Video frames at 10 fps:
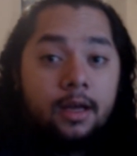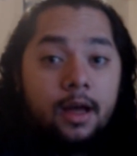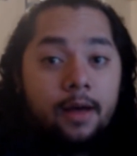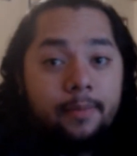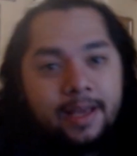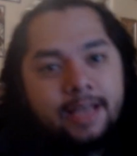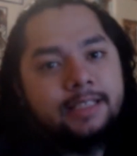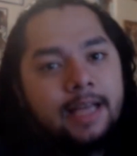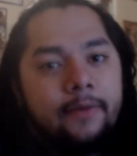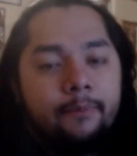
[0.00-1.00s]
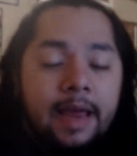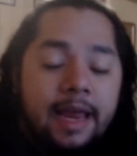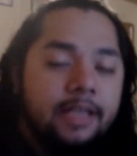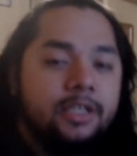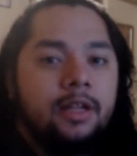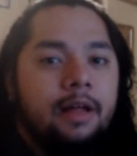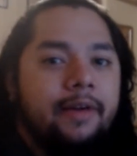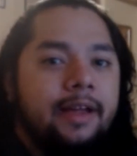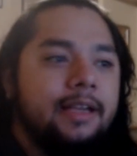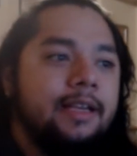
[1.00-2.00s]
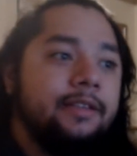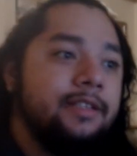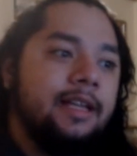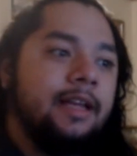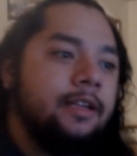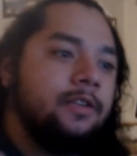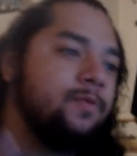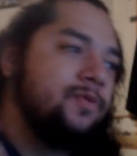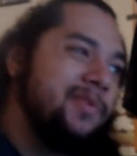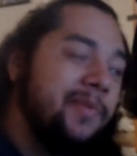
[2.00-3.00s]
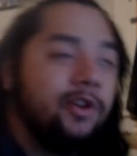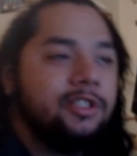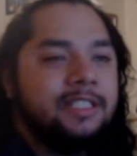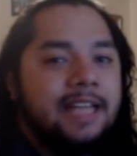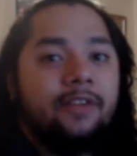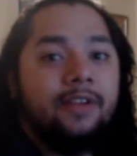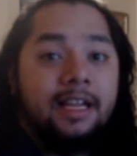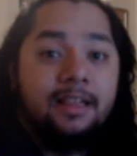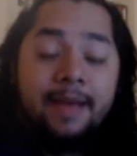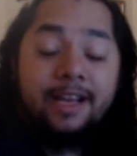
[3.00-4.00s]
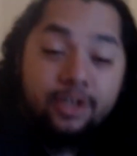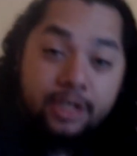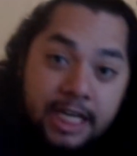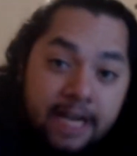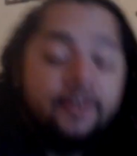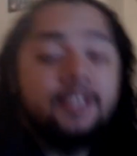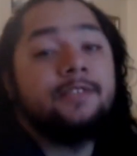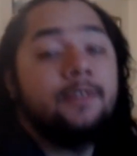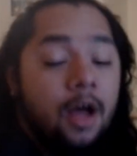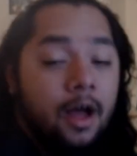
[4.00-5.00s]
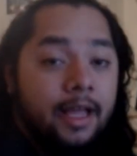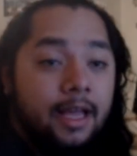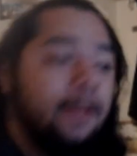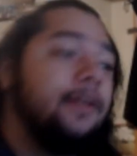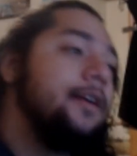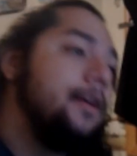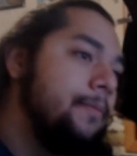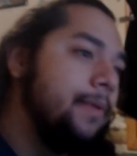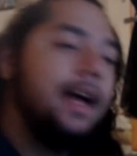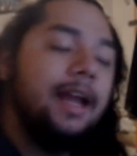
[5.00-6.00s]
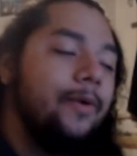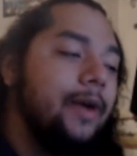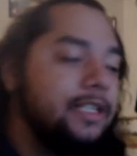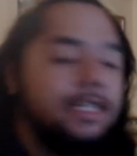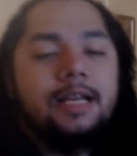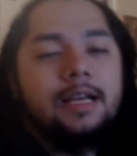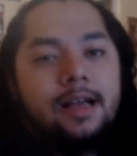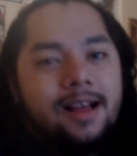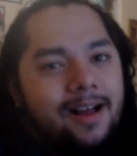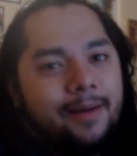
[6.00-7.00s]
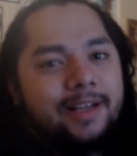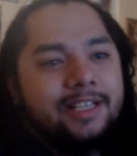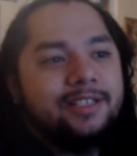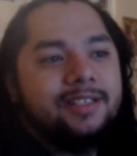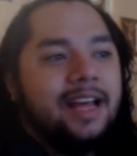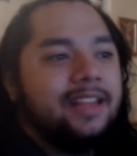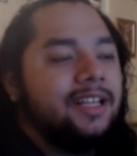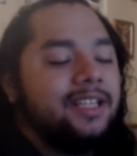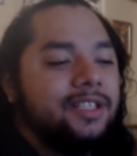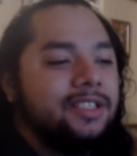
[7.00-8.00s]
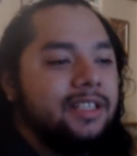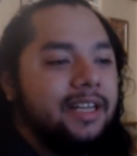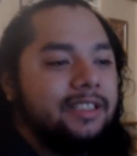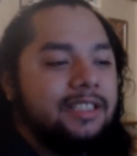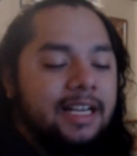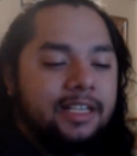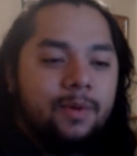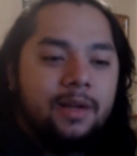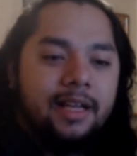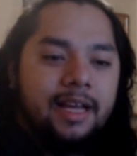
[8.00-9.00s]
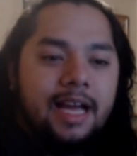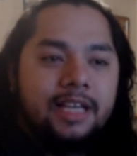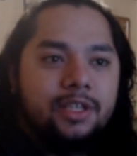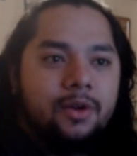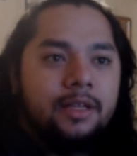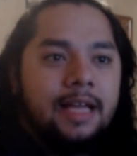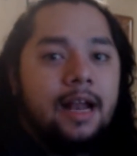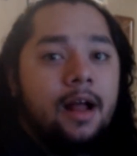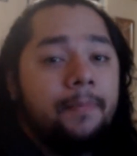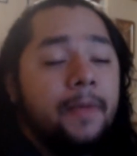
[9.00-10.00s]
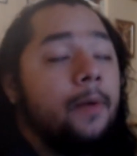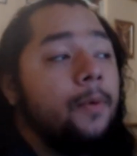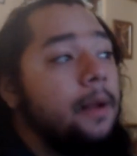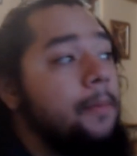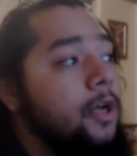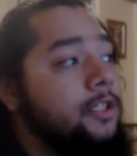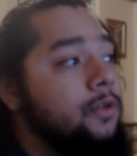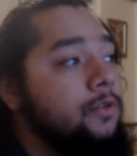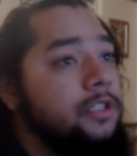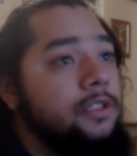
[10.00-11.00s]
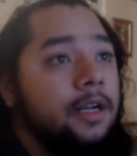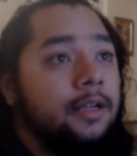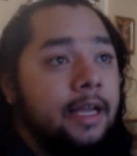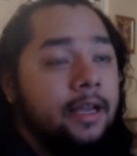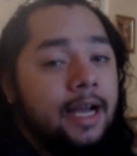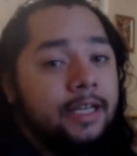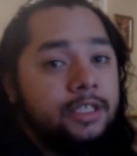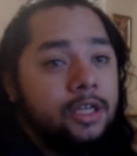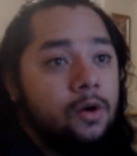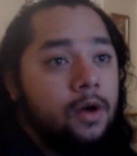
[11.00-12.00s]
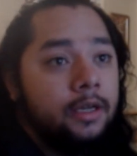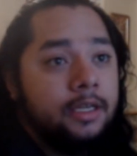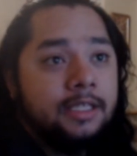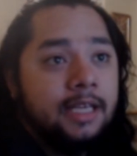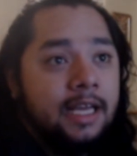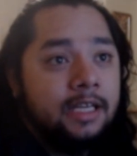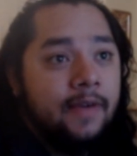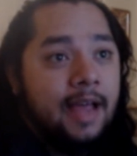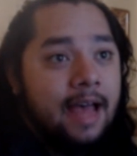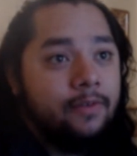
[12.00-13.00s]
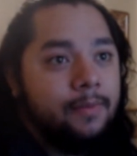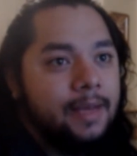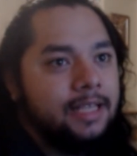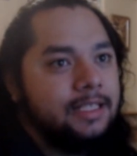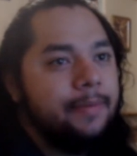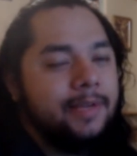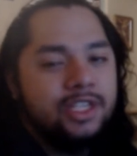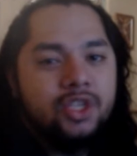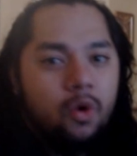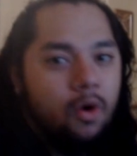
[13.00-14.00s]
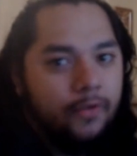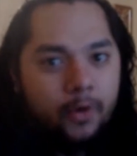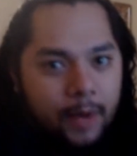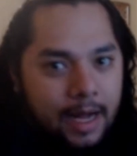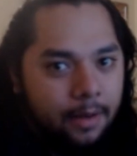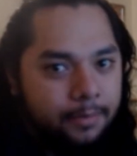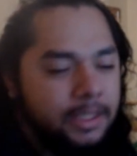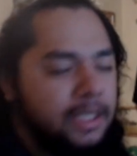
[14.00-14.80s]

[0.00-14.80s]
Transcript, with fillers: um, because I make it so that way it's it's supposed to sound like the Master Chief is talking. But anyways, um, I just I thought that was hilarious, and I just want to let you guys know on that. Um, I, what I'm also just gonna let you guys know on, just in case if I haven't, because I've been so overwhelmed